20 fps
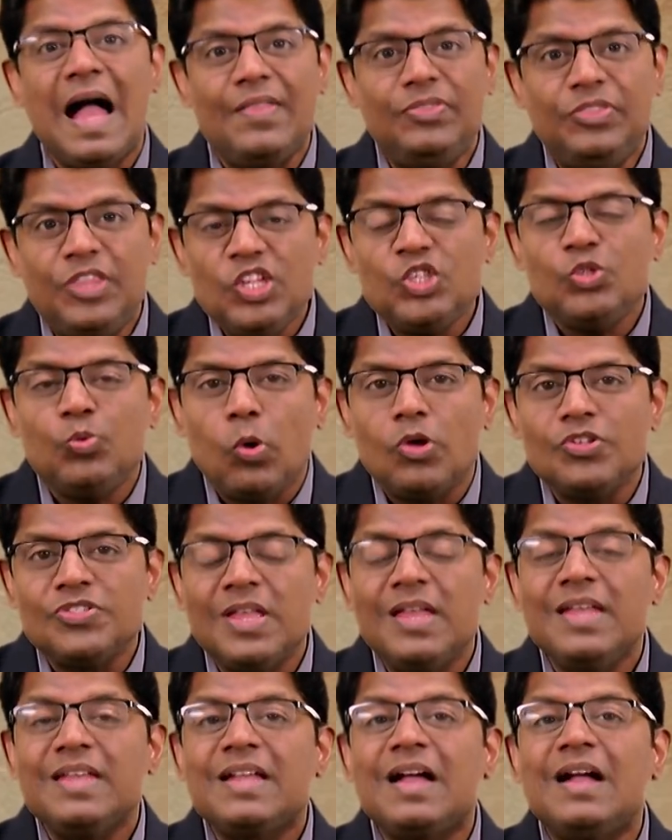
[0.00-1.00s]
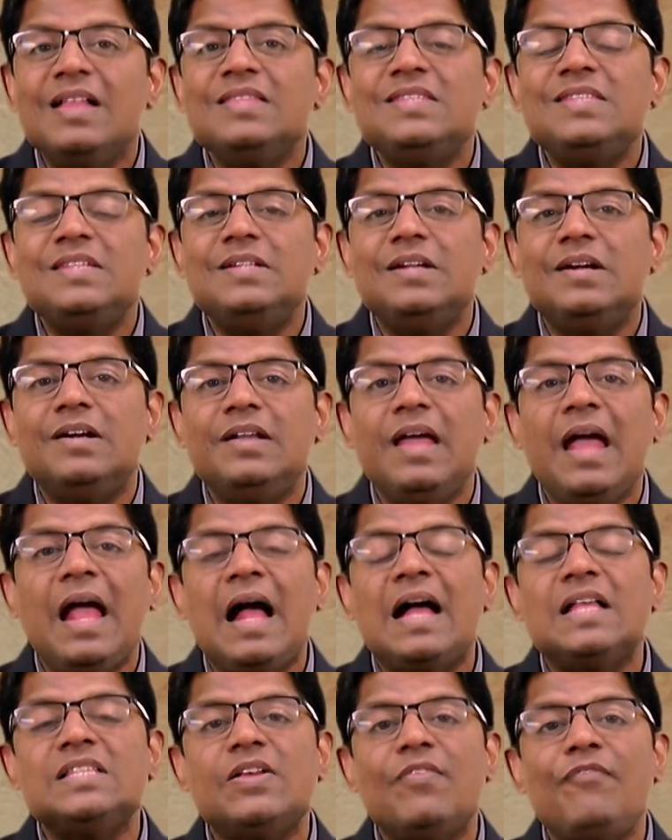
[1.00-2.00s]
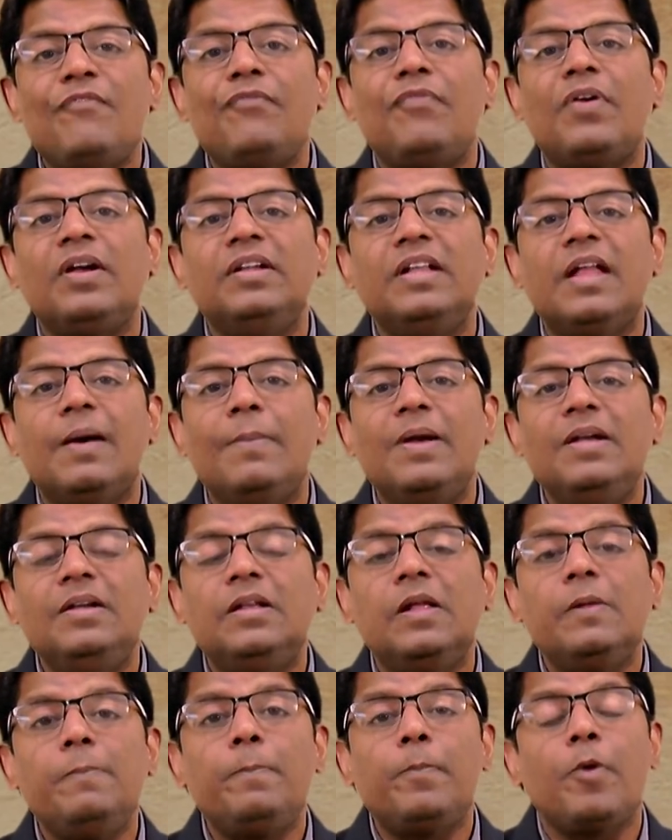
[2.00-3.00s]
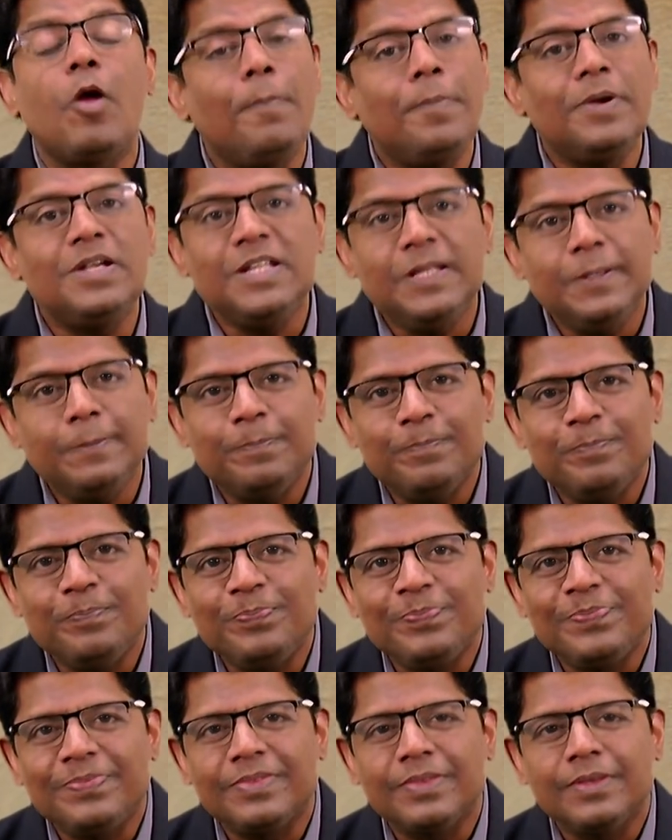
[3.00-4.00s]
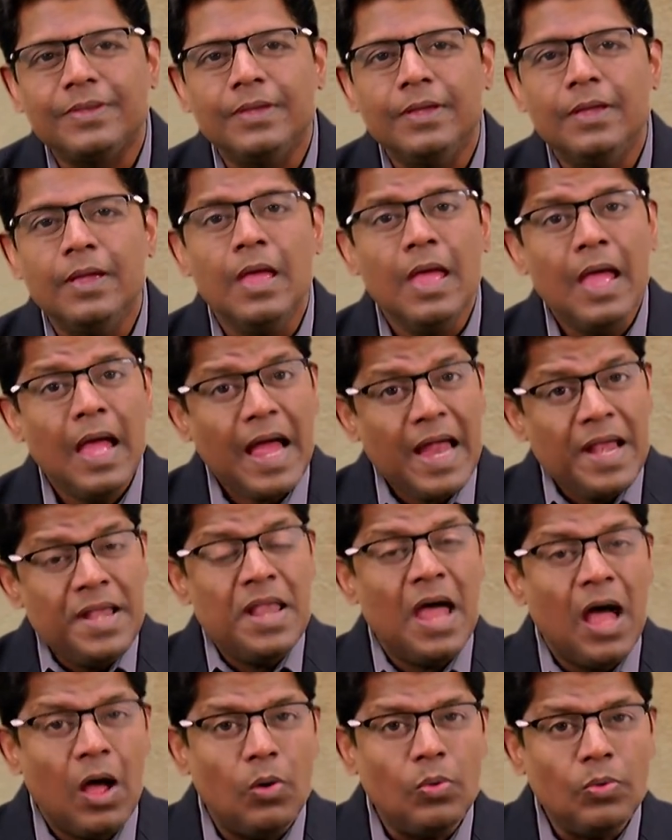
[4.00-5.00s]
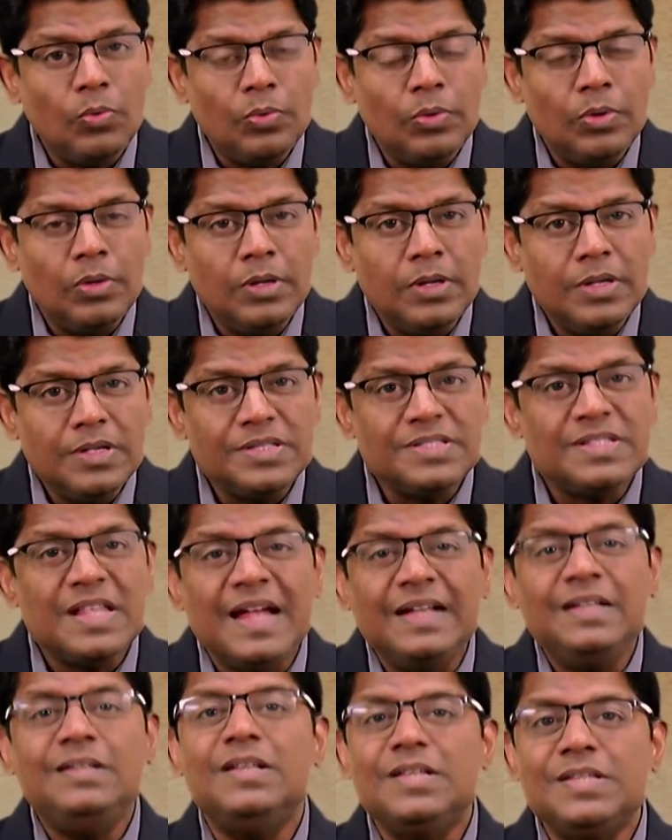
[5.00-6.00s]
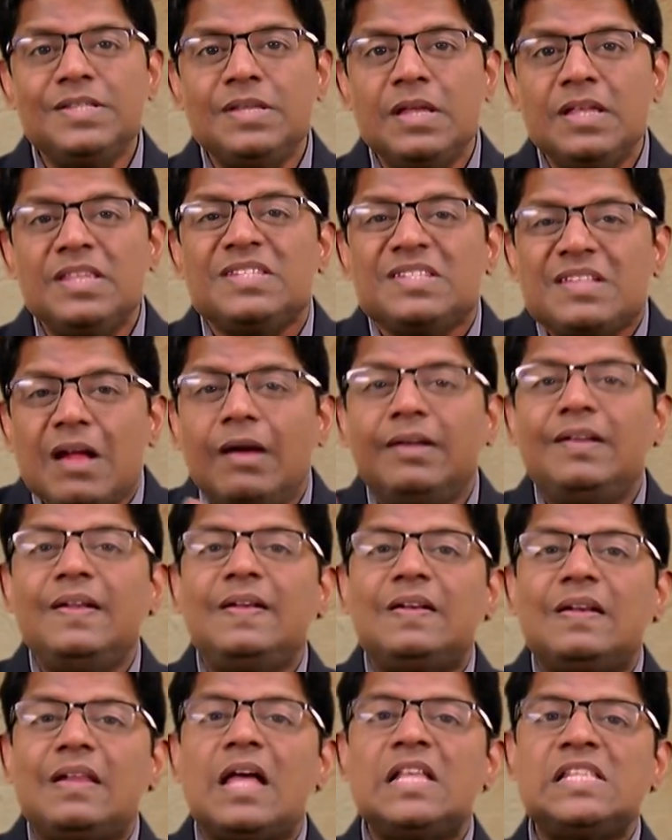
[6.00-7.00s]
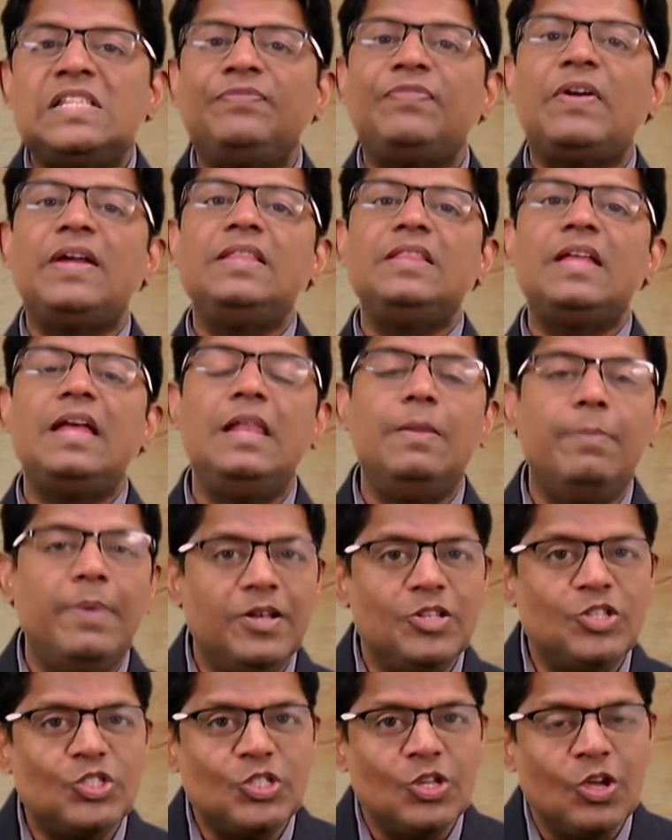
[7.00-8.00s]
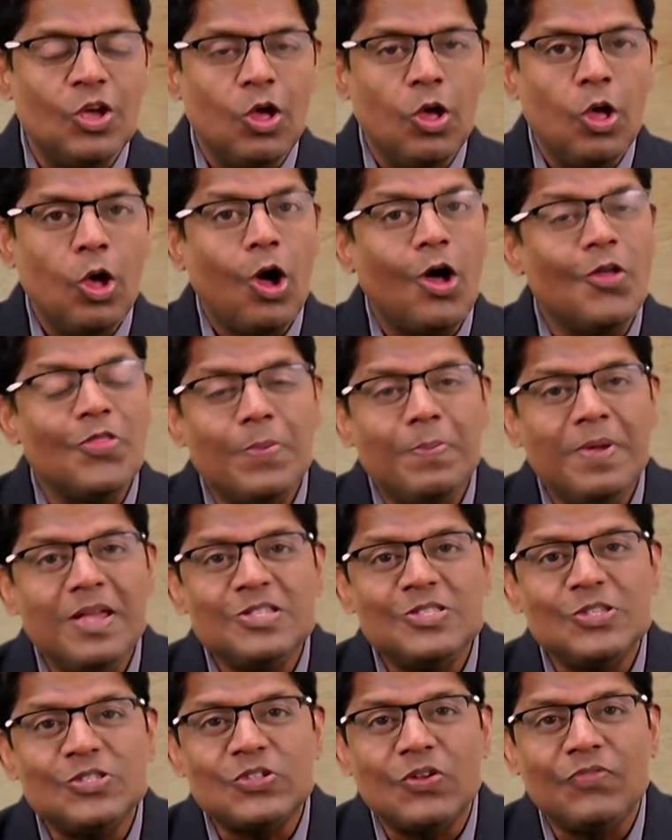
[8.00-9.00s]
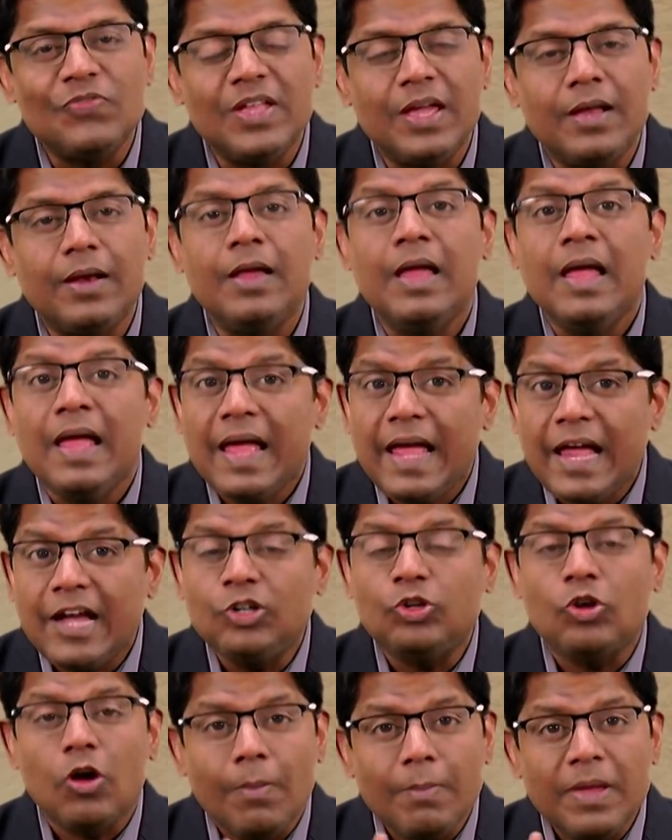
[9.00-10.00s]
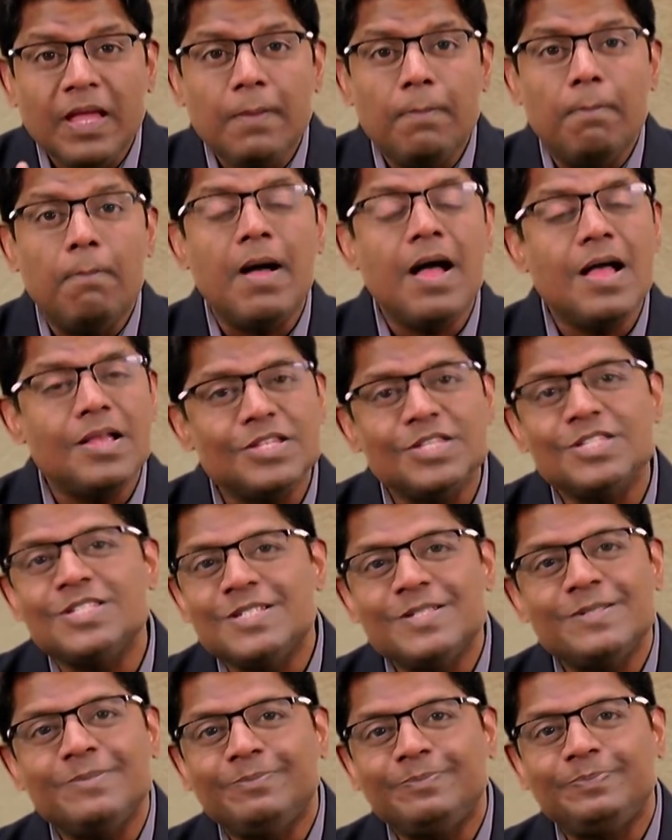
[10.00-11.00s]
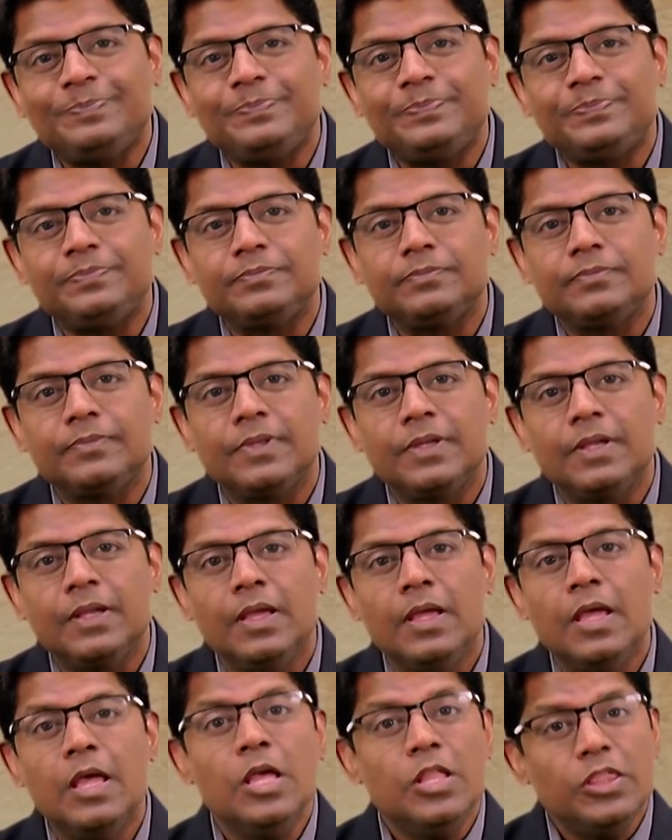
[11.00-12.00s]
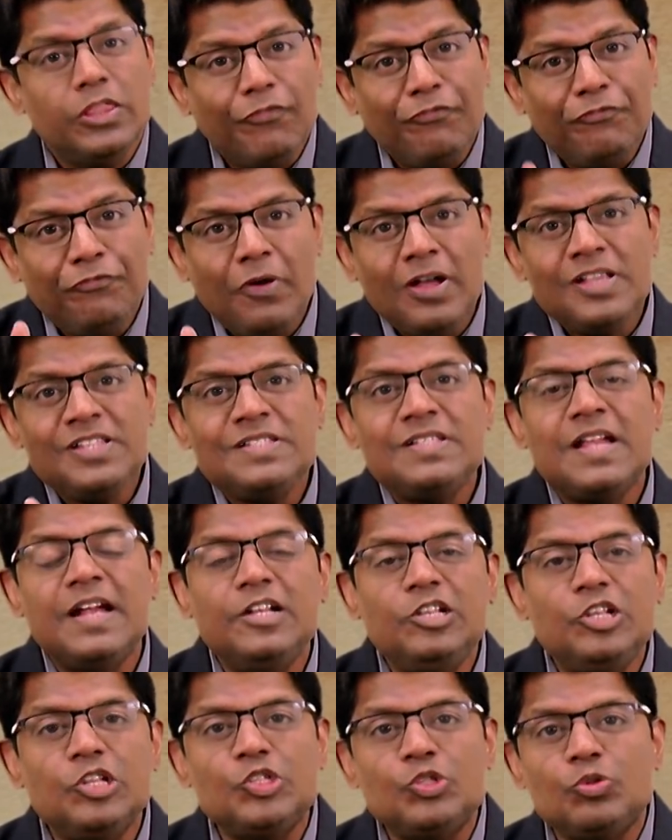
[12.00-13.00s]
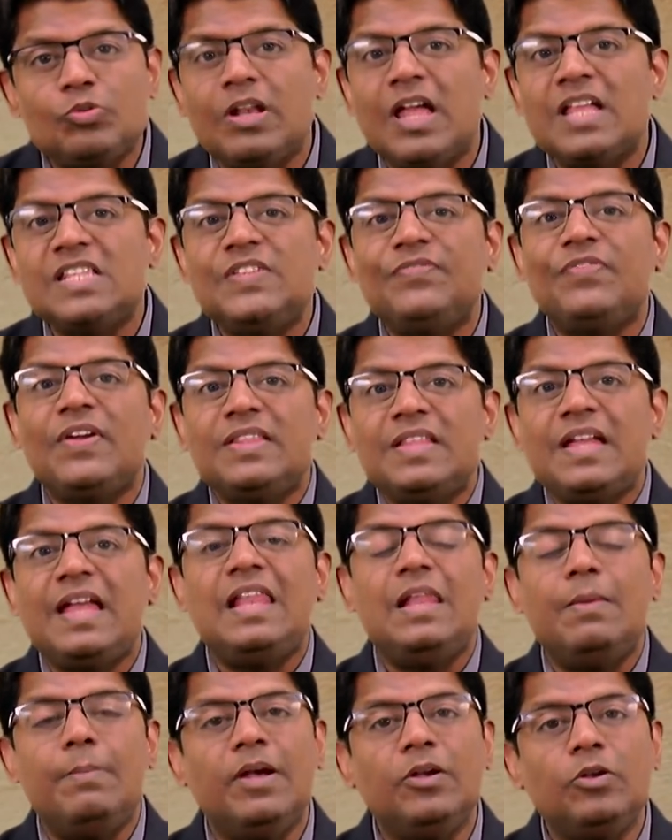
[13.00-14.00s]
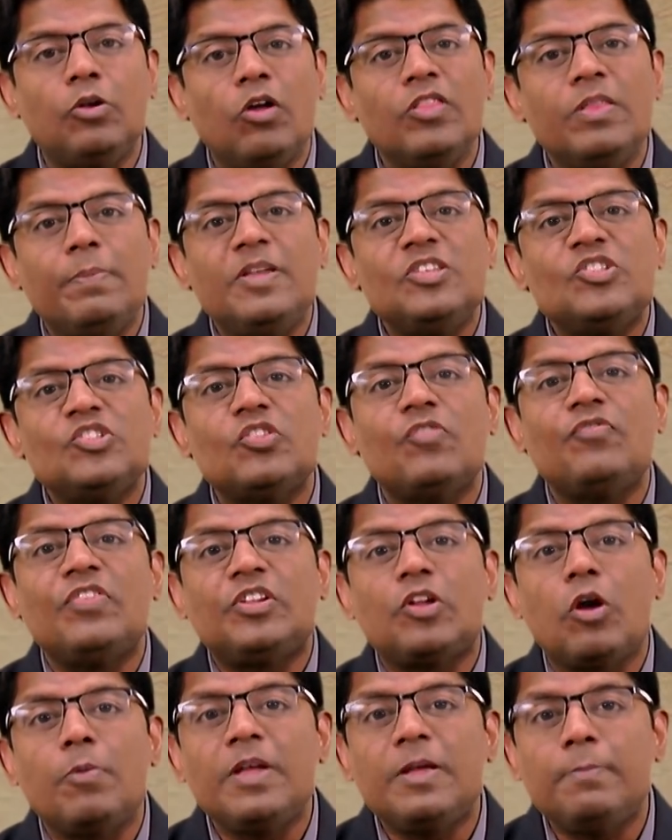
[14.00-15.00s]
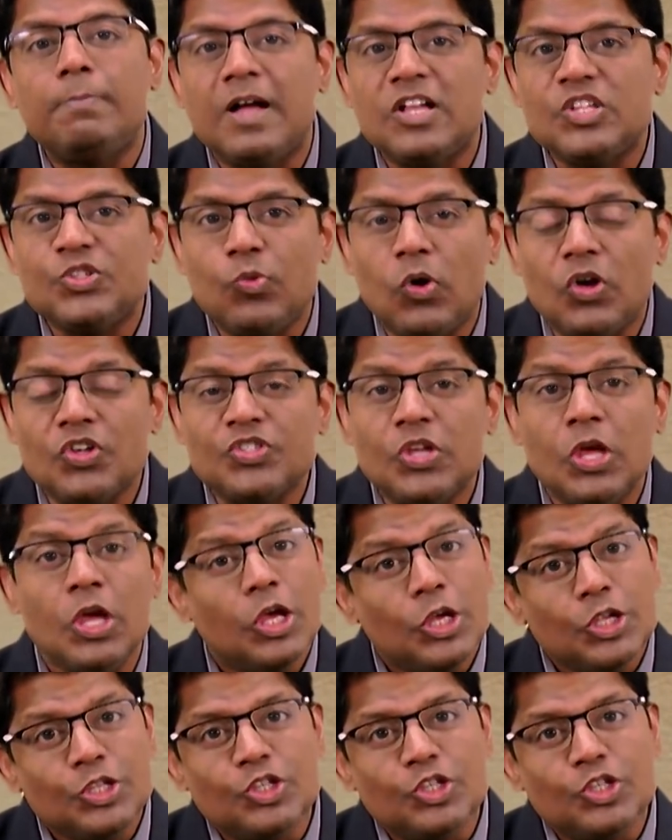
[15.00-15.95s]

And this was considered as a fundamental property. And now scientists started classifying the elements on the basis of their atomic mass. The first scientist to classify the element on the basis of atomic mass was